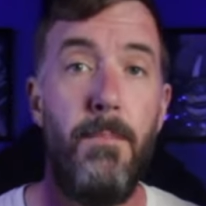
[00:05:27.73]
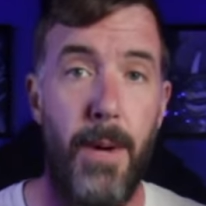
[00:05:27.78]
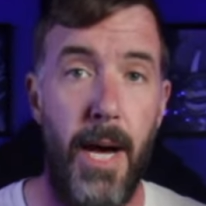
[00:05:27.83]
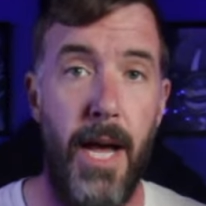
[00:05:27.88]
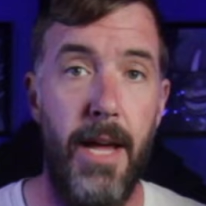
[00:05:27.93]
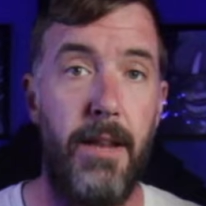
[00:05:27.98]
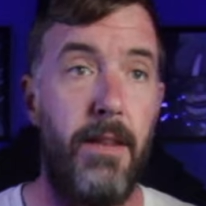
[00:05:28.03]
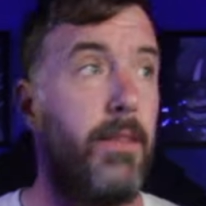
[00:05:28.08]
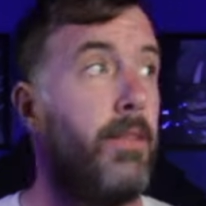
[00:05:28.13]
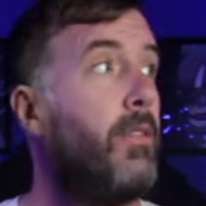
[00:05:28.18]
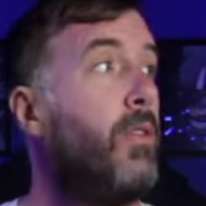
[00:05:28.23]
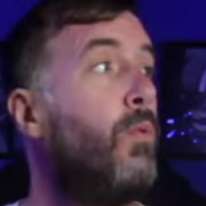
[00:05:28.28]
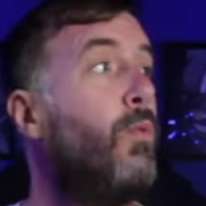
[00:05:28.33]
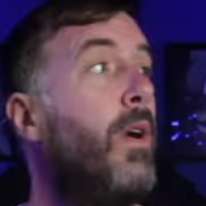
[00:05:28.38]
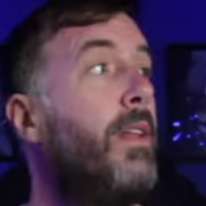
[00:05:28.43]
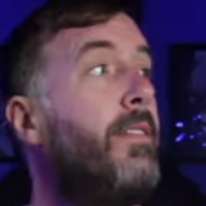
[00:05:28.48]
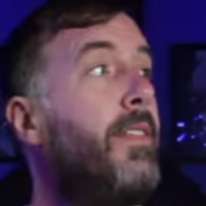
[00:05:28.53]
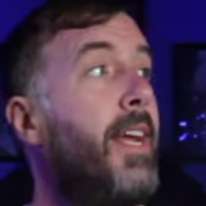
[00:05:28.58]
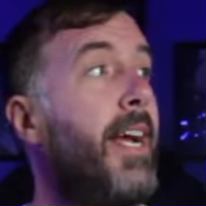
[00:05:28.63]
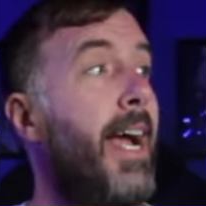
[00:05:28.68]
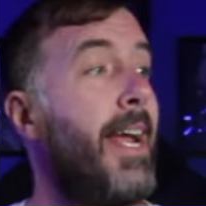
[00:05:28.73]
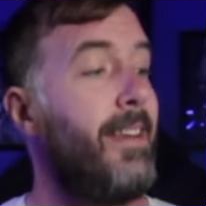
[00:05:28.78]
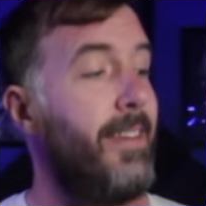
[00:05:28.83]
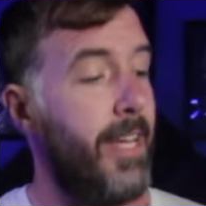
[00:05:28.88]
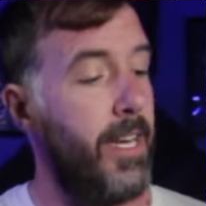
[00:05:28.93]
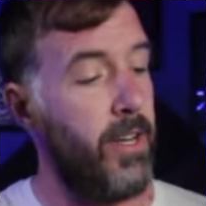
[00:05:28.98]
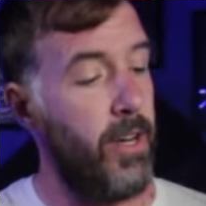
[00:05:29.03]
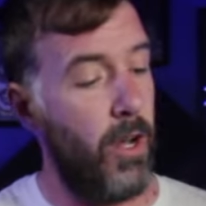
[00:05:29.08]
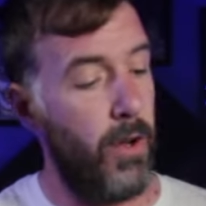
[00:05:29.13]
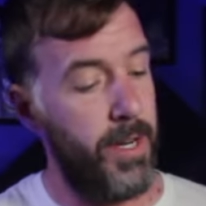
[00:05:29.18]
But the one thing I
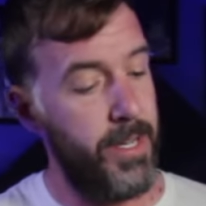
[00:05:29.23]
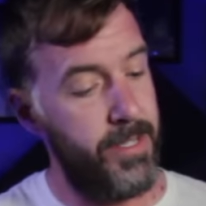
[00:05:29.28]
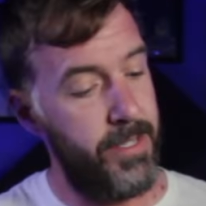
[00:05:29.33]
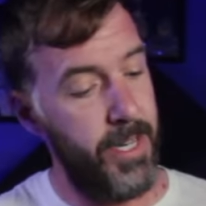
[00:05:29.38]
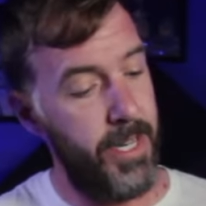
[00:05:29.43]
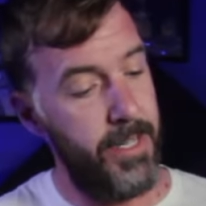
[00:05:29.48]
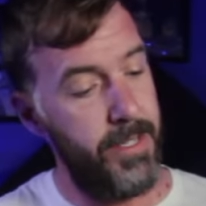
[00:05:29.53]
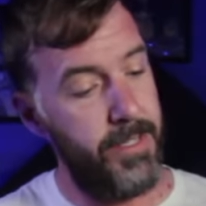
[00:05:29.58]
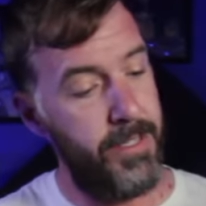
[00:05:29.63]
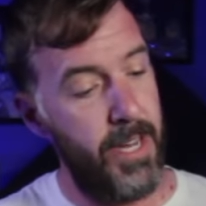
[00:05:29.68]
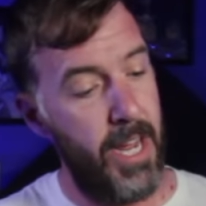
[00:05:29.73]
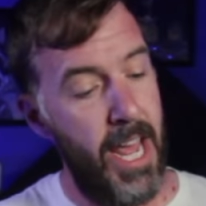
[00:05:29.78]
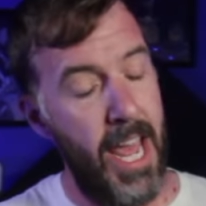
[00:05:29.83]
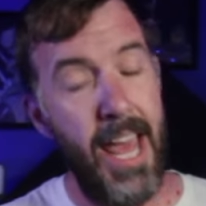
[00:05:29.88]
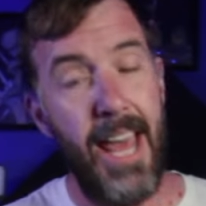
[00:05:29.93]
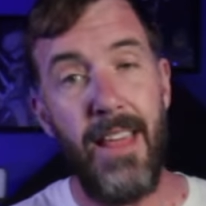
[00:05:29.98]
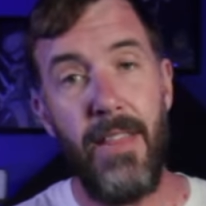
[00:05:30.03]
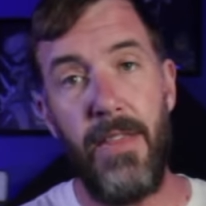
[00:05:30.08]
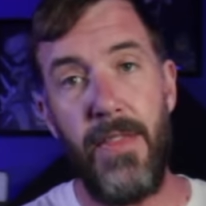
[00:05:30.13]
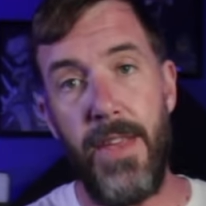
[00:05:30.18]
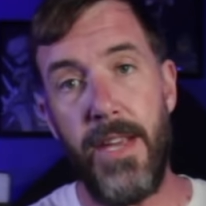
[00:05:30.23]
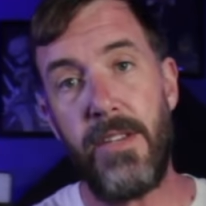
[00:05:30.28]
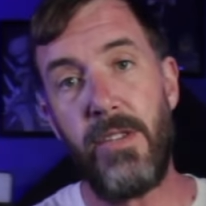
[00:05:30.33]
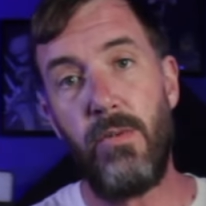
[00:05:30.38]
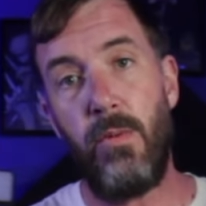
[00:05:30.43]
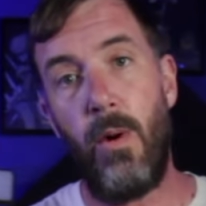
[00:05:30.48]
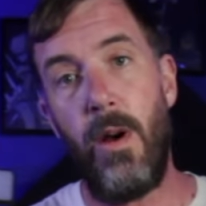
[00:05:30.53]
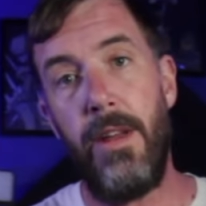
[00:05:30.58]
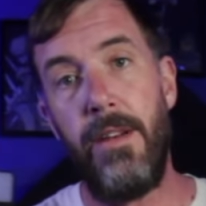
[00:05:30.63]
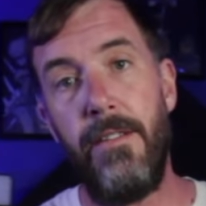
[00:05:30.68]
did notice is
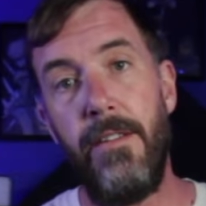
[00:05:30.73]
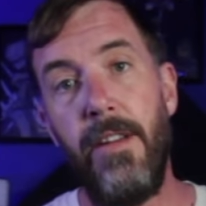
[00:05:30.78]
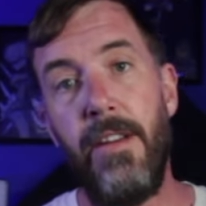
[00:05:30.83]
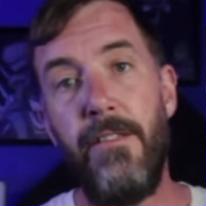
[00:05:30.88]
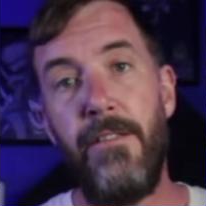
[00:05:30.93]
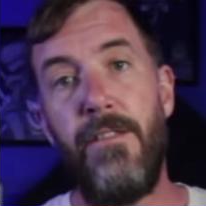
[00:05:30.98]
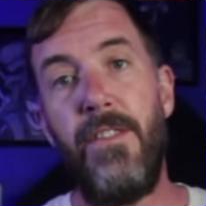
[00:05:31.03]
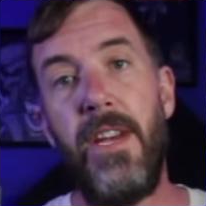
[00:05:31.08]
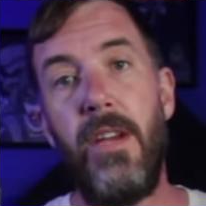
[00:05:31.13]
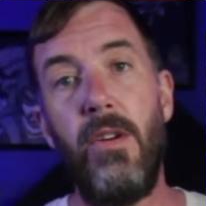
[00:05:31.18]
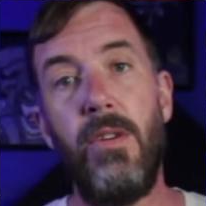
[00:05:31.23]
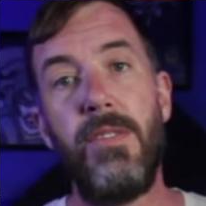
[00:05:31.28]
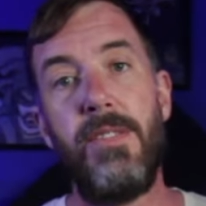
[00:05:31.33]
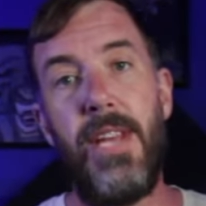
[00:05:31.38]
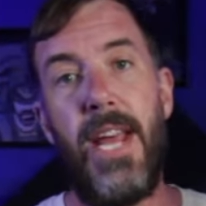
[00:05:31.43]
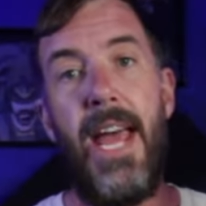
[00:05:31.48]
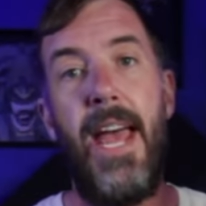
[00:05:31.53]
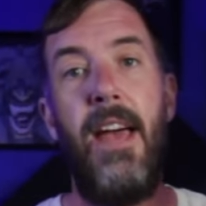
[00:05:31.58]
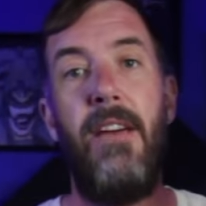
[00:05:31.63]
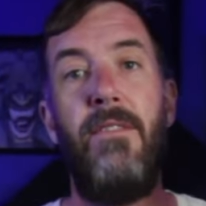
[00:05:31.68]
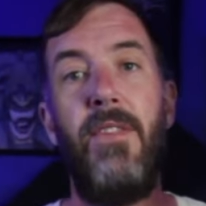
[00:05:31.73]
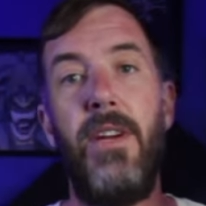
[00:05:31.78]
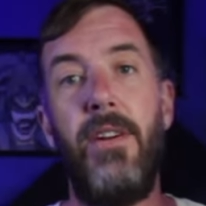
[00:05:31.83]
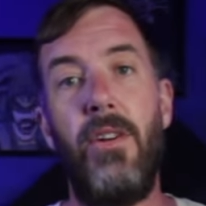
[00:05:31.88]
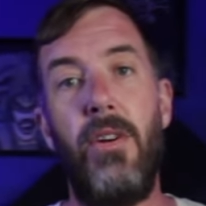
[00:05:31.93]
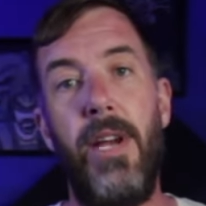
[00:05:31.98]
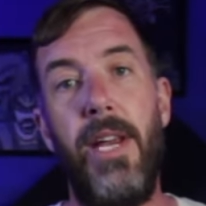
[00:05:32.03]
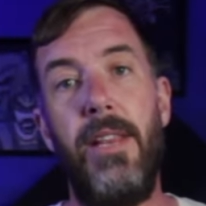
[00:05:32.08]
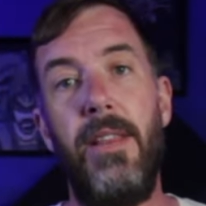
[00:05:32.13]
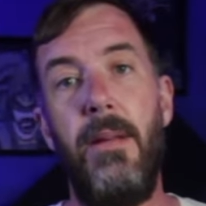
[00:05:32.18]
this one feels
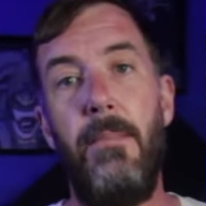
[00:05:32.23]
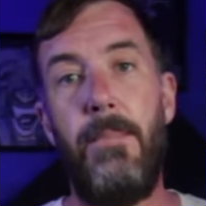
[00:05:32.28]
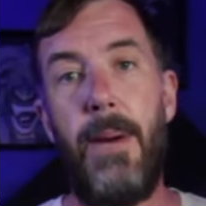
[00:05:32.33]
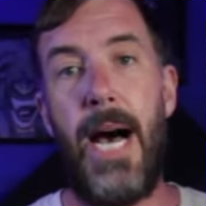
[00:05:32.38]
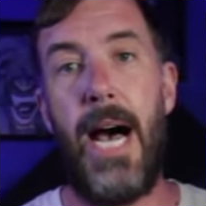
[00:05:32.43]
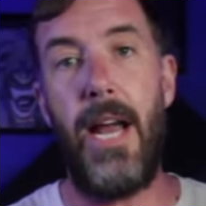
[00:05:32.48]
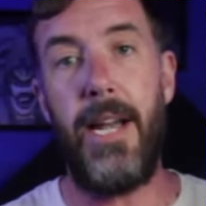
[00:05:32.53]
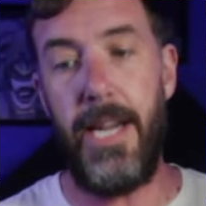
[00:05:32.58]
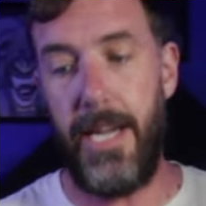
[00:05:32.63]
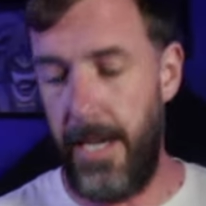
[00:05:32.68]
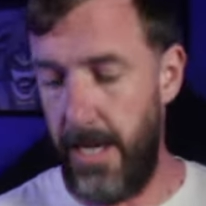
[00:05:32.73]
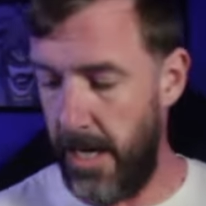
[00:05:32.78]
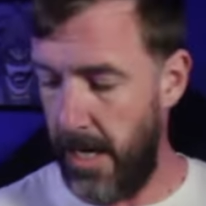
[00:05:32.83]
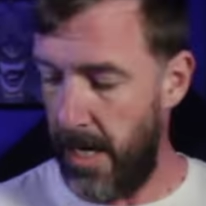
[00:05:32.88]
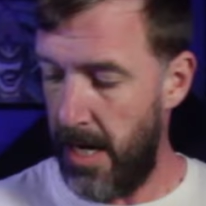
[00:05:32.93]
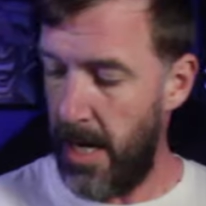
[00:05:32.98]
heavier in the body.